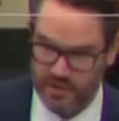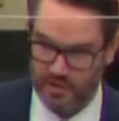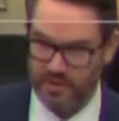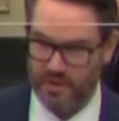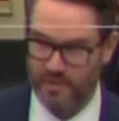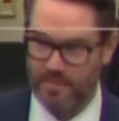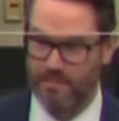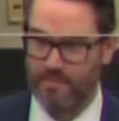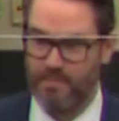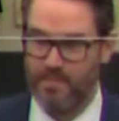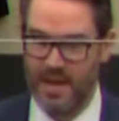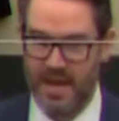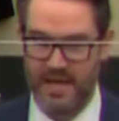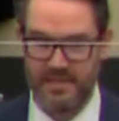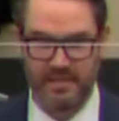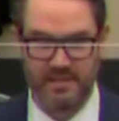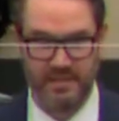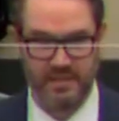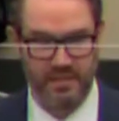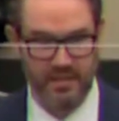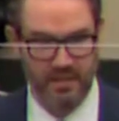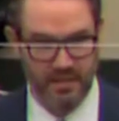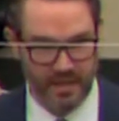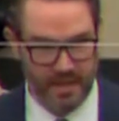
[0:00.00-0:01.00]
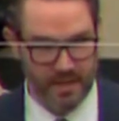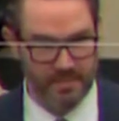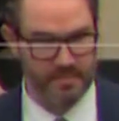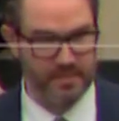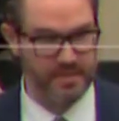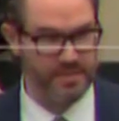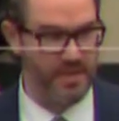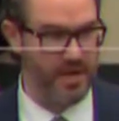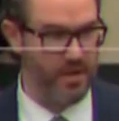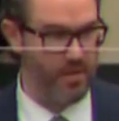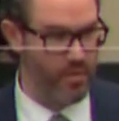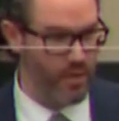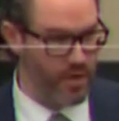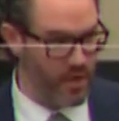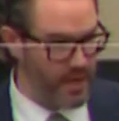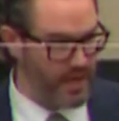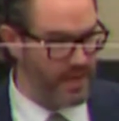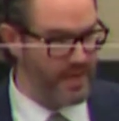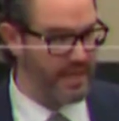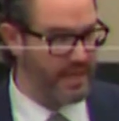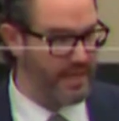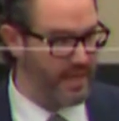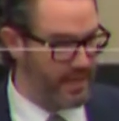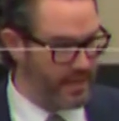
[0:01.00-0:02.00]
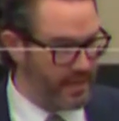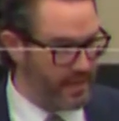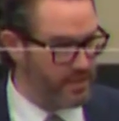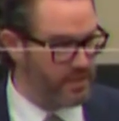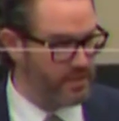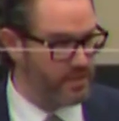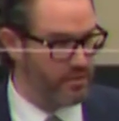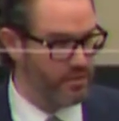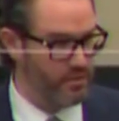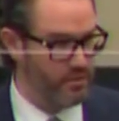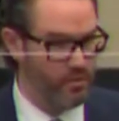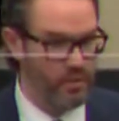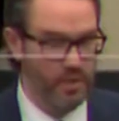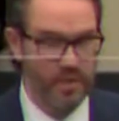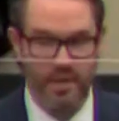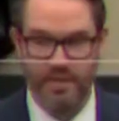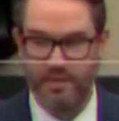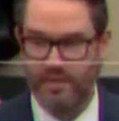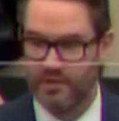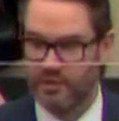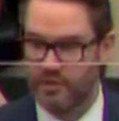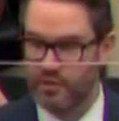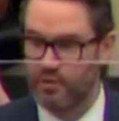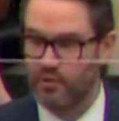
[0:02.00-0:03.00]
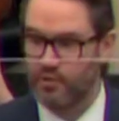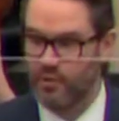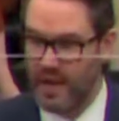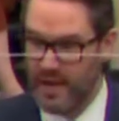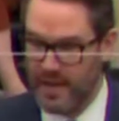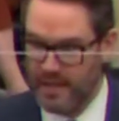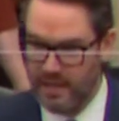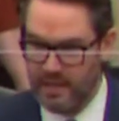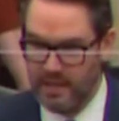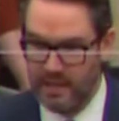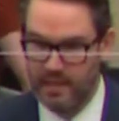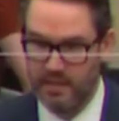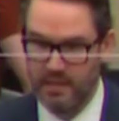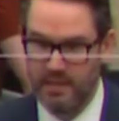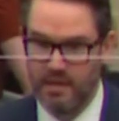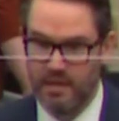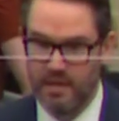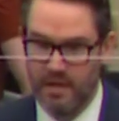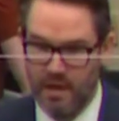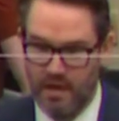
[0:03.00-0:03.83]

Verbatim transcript: So the best glimpse that we're going to get into the training